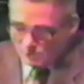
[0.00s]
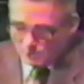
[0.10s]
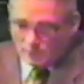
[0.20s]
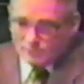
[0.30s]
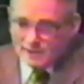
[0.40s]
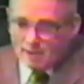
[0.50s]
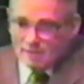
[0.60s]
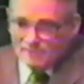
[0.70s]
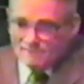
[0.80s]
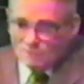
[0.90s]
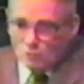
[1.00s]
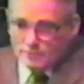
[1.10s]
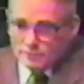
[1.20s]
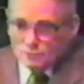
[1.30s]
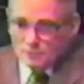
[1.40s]
shall carry the
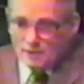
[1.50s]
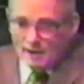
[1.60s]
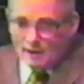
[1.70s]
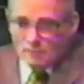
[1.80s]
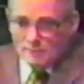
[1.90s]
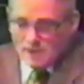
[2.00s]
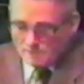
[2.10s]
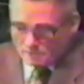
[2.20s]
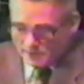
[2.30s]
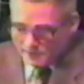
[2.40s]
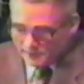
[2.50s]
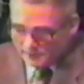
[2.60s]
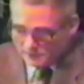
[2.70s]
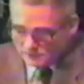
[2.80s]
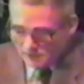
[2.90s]
voice. How can that be?